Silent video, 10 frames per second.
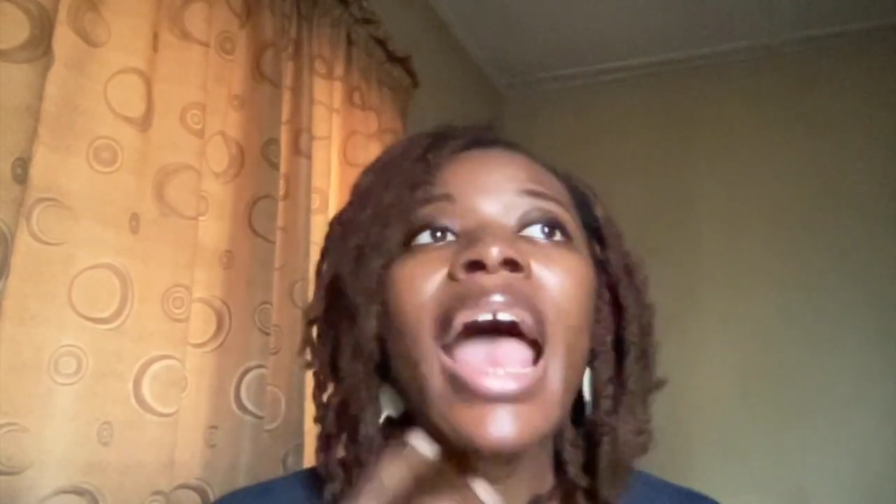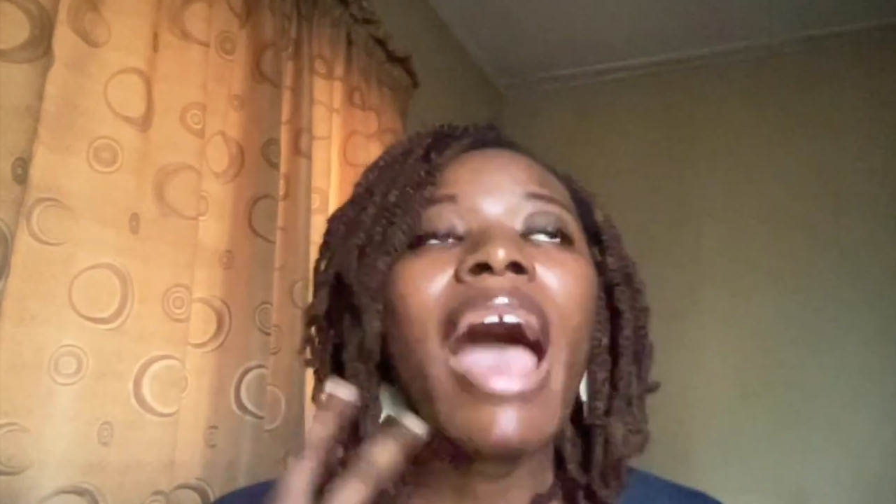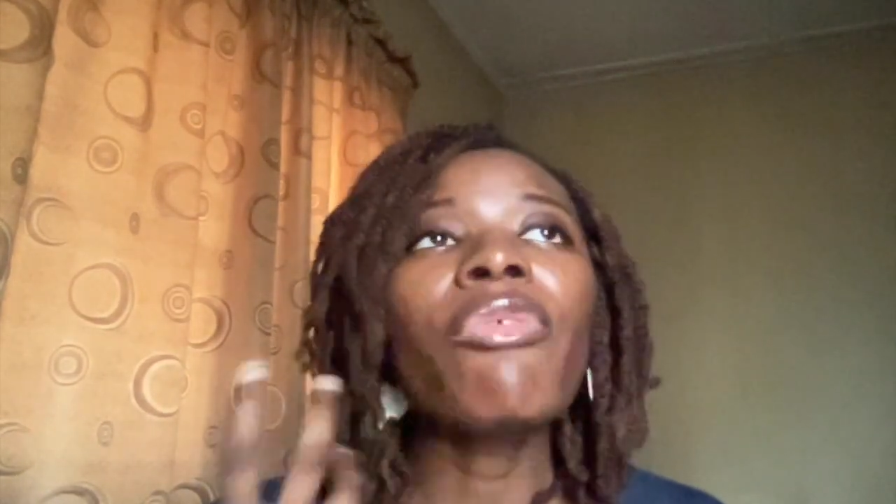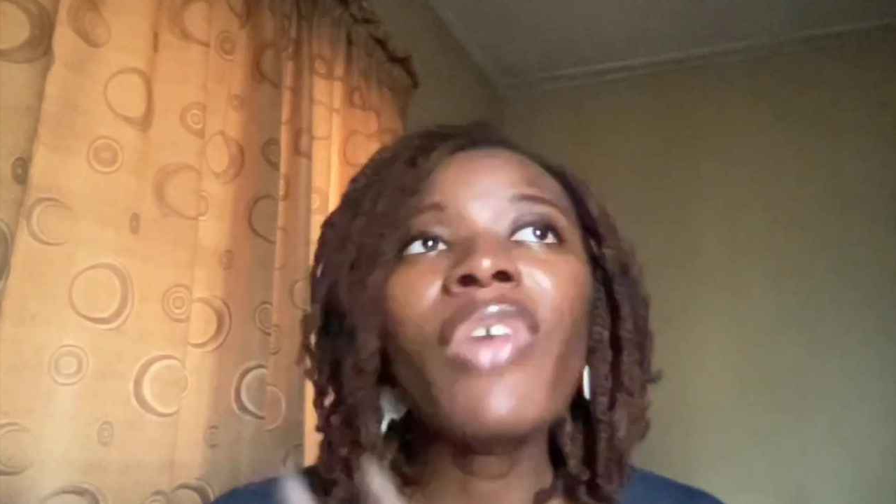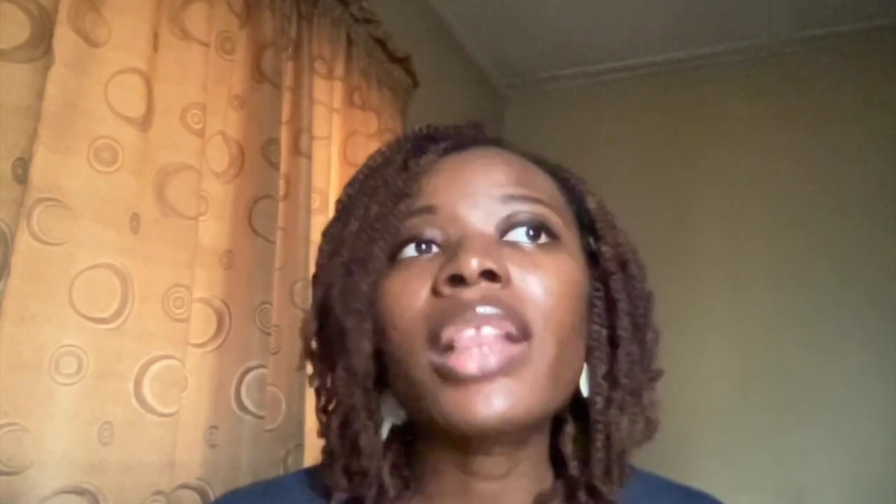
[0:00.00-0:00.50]

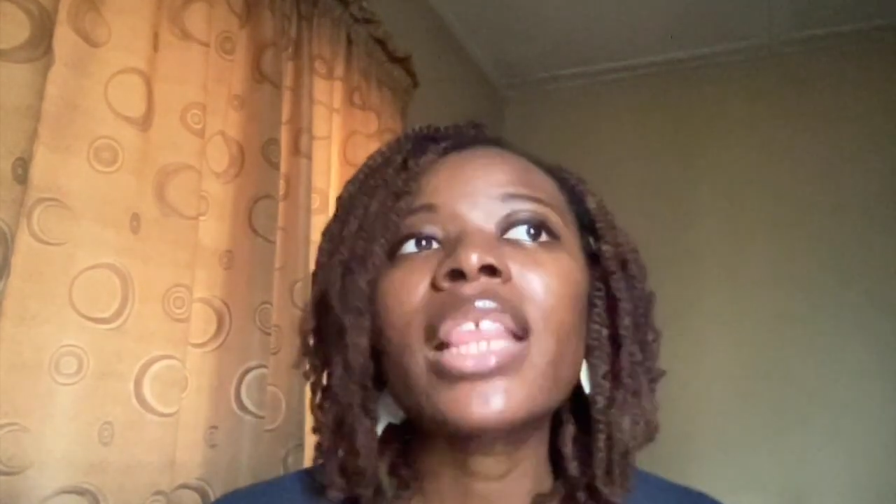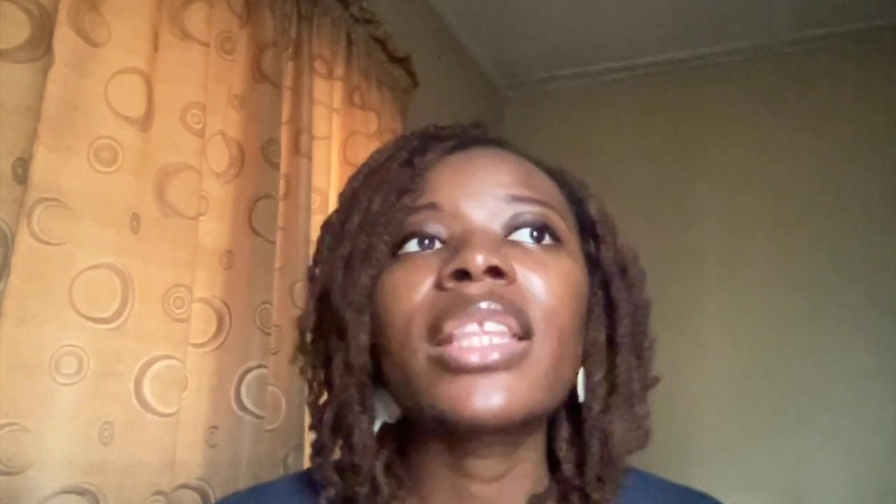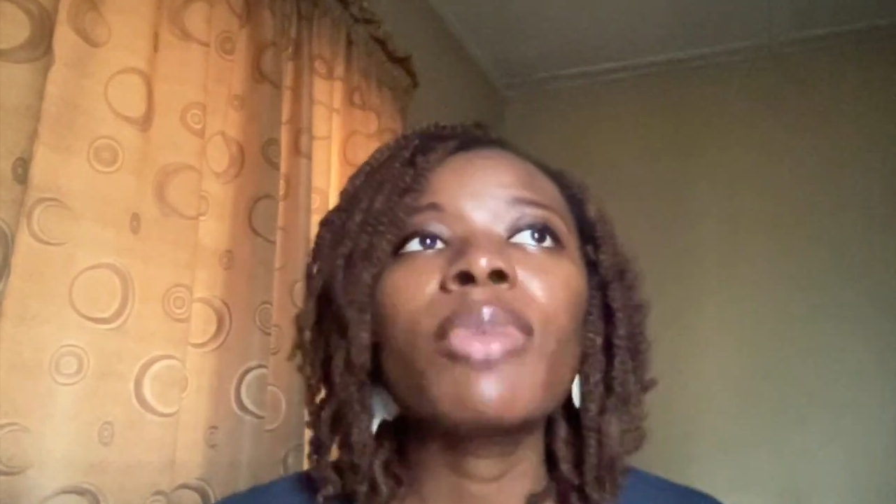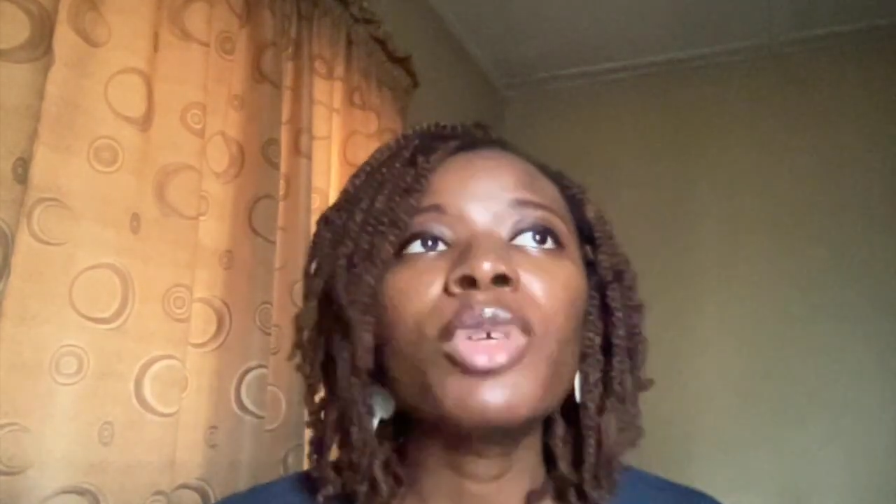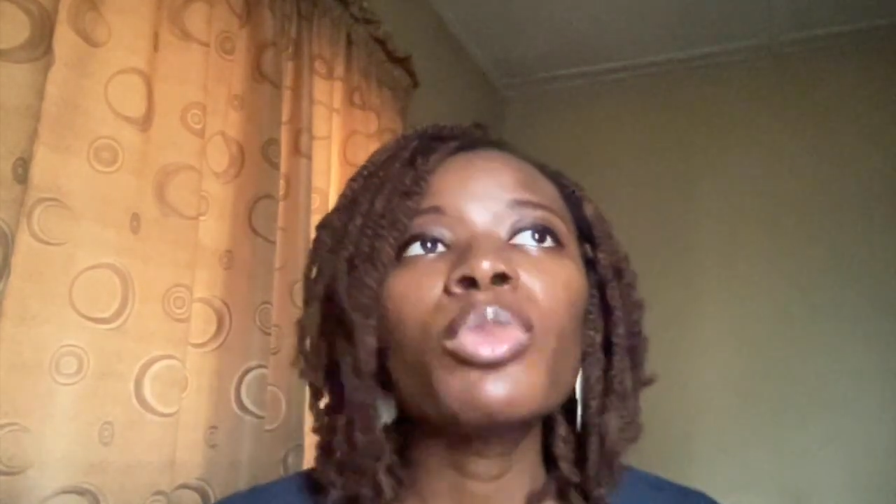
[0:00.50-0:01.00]
I found that
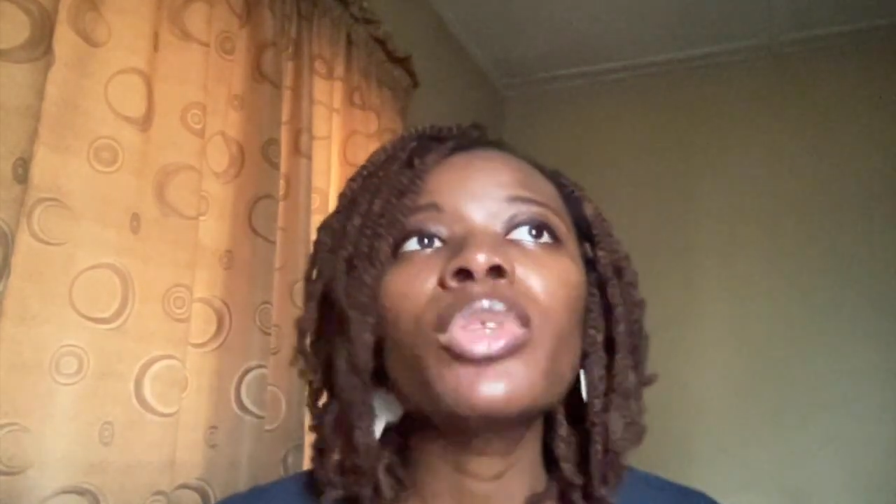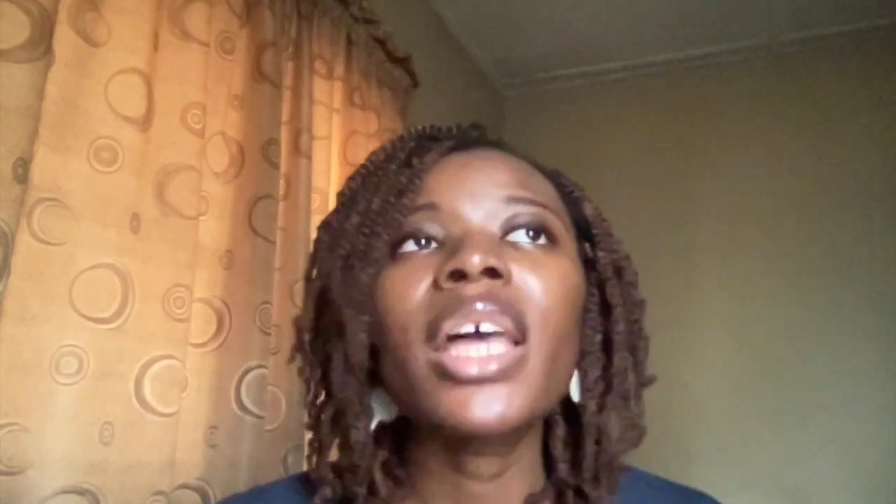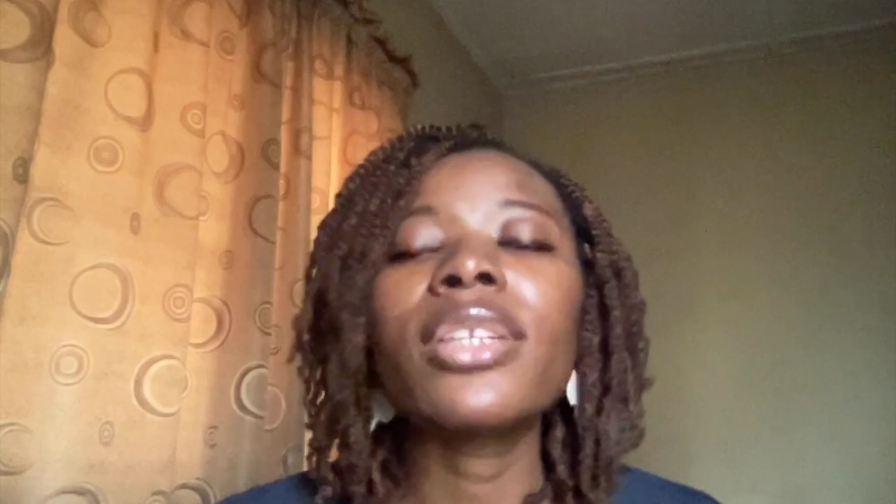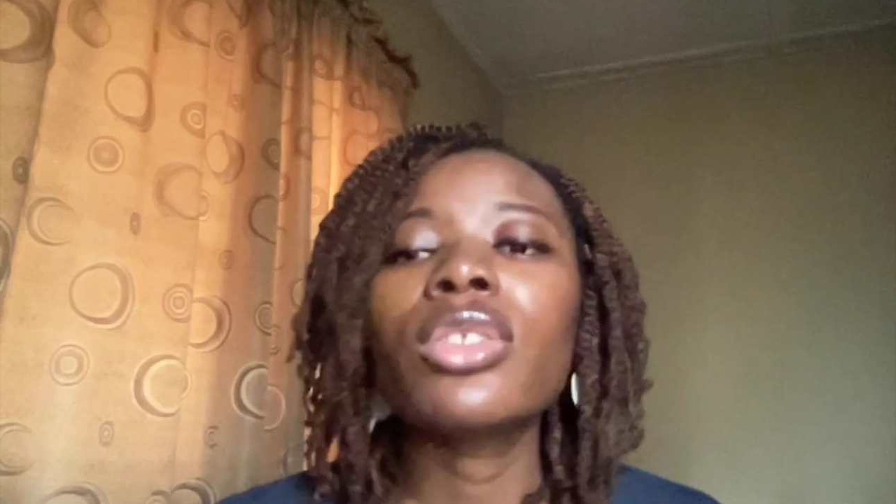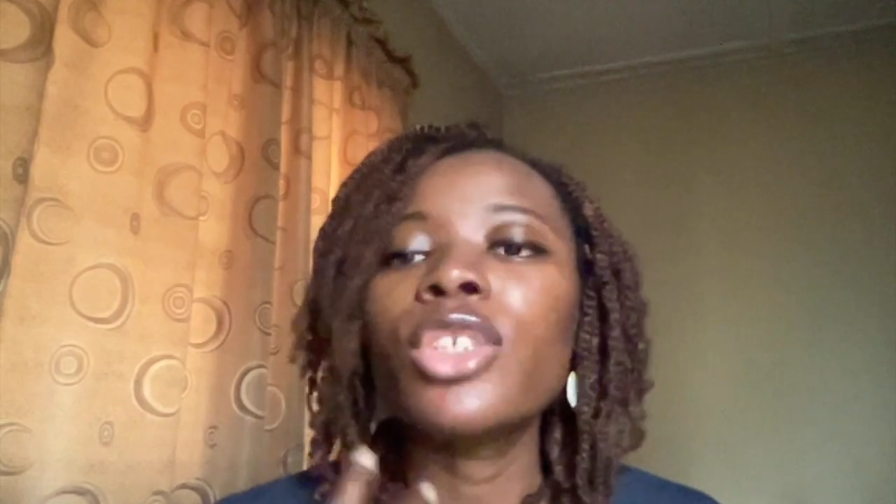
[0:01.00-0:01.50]
there are people
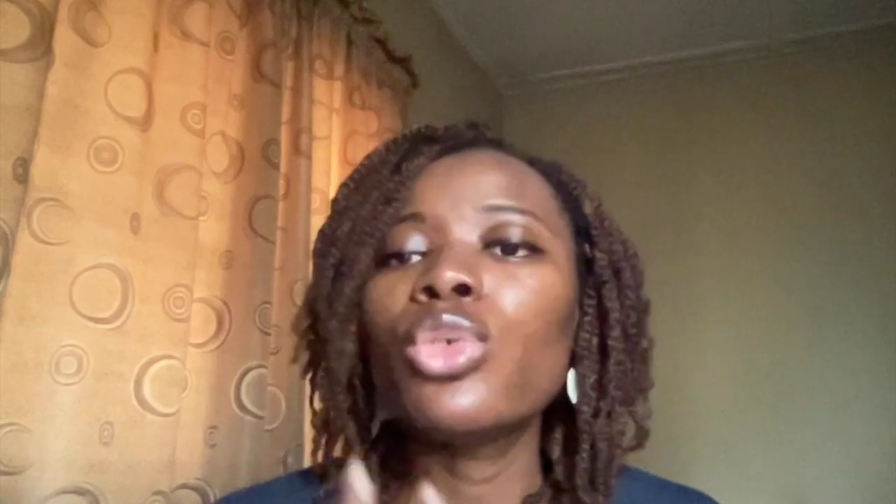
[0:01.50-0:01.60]
that they